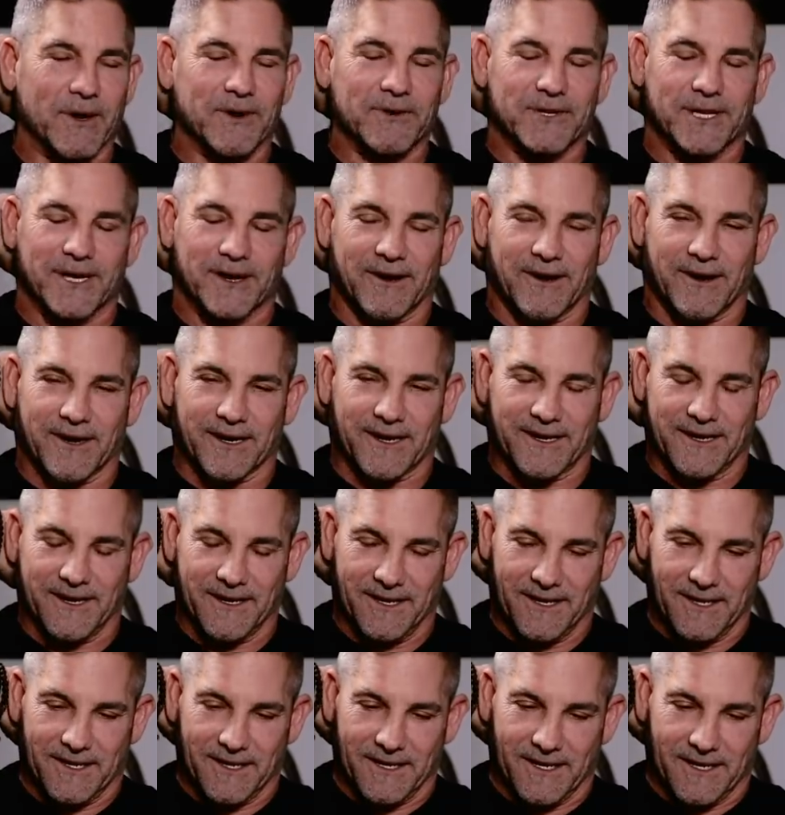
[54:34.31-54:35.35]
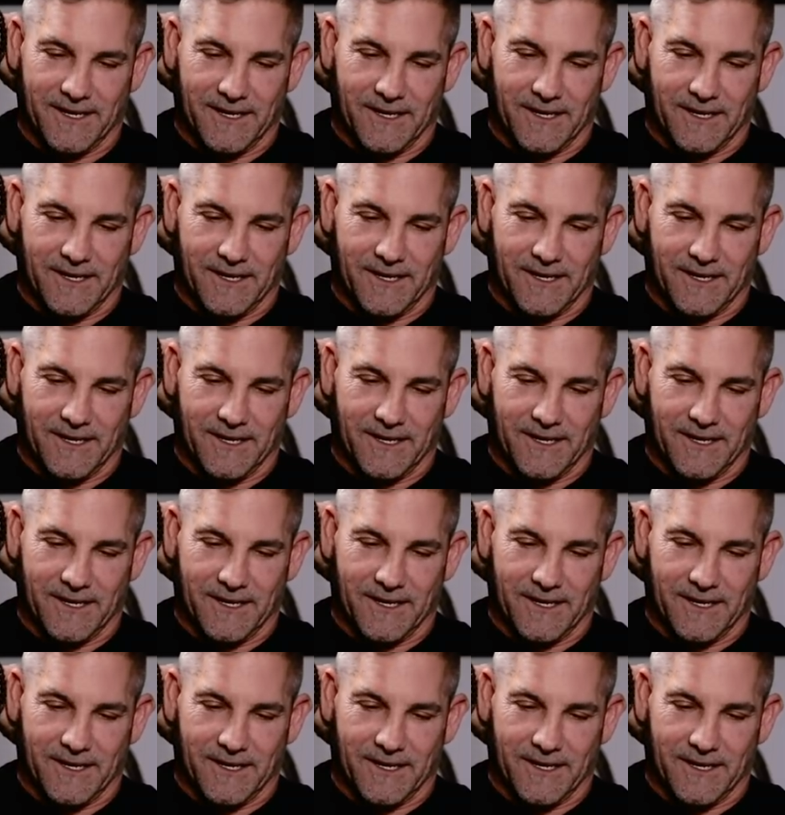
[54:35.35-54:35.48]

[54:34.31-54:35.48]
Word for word: Bo Derek. Yeah.